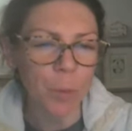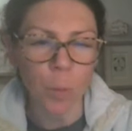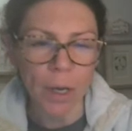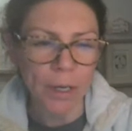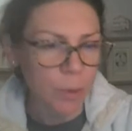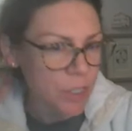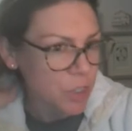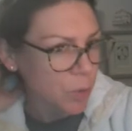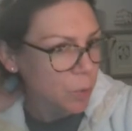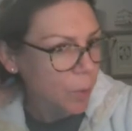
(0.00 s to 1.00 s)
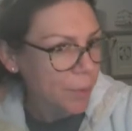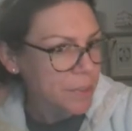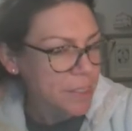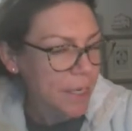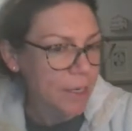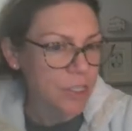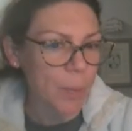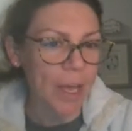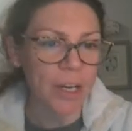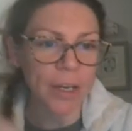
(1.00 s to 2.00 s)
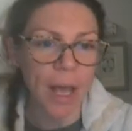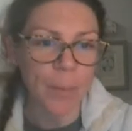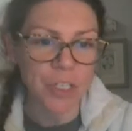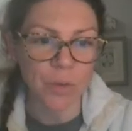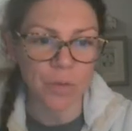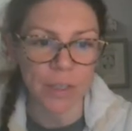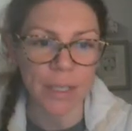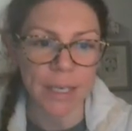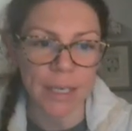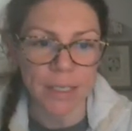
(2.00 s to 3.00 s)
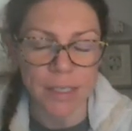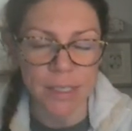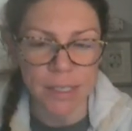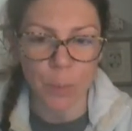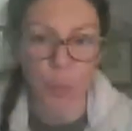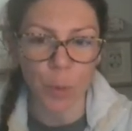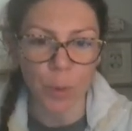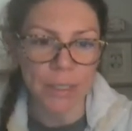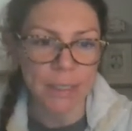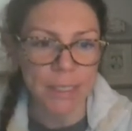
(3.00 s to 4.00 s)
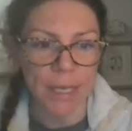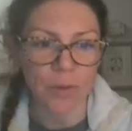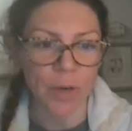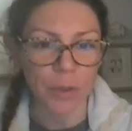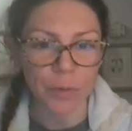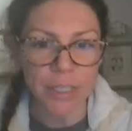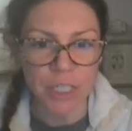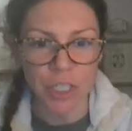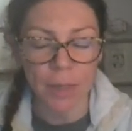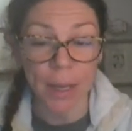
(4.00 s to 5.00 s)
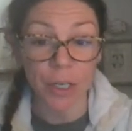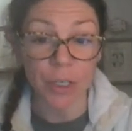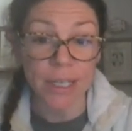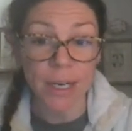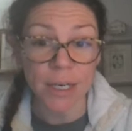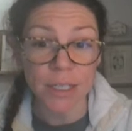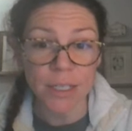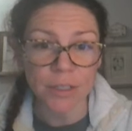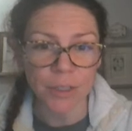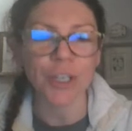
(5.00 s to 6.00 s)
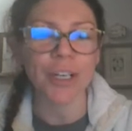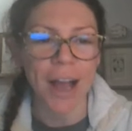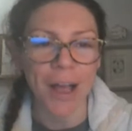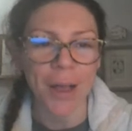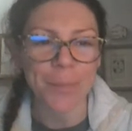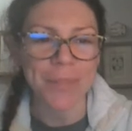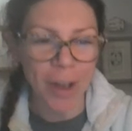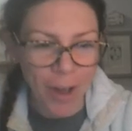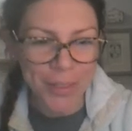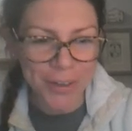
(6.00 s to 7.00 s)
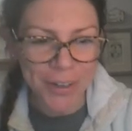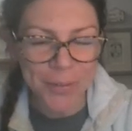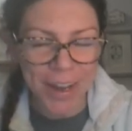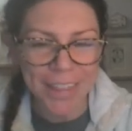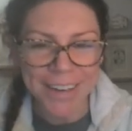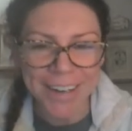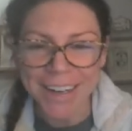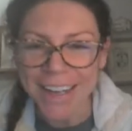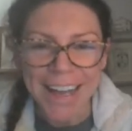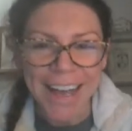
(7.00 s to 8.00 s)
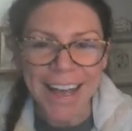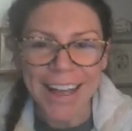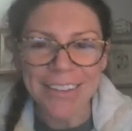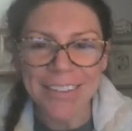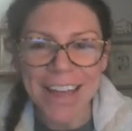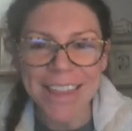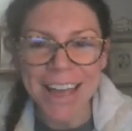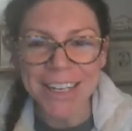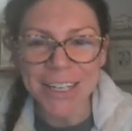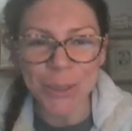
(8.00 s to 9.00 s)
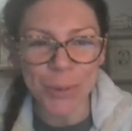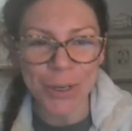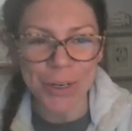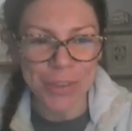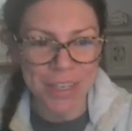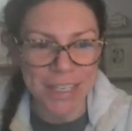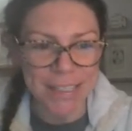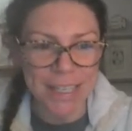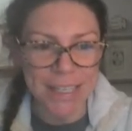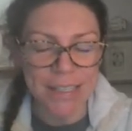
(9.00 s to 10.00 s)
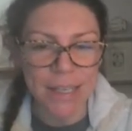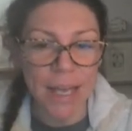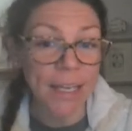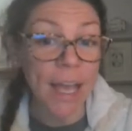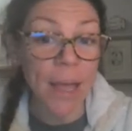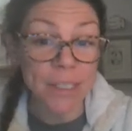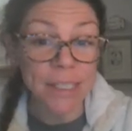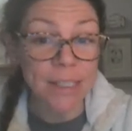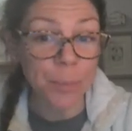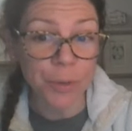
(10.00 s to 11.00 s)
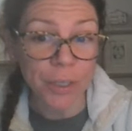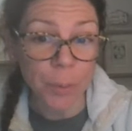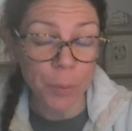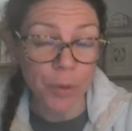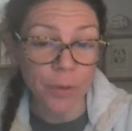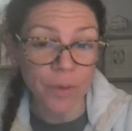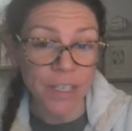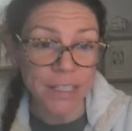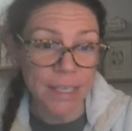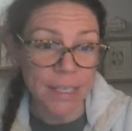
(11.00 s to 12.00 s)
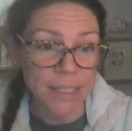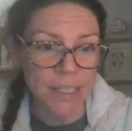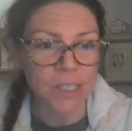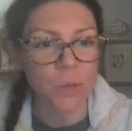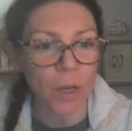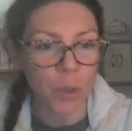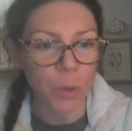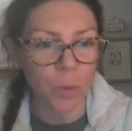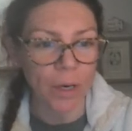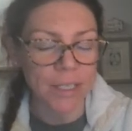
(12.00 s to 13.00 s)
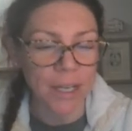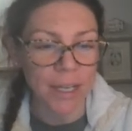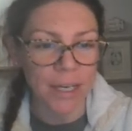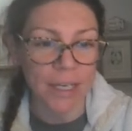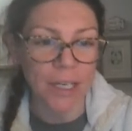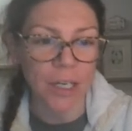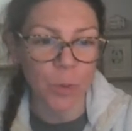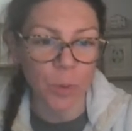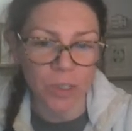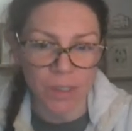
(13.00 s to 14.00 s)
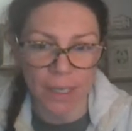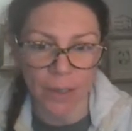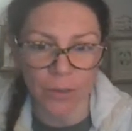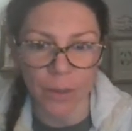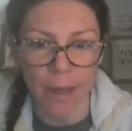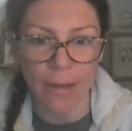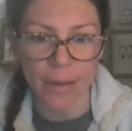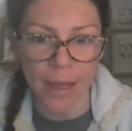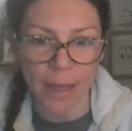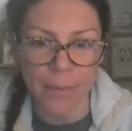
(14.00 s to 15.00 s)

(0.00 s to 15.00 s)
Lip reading: one or two quotes there, depending on how much you feel like is important and relevant to share about your author rather, and then your thesis. And again, this is the pre-approved thesis. This is what you worked on in your skeletal outline.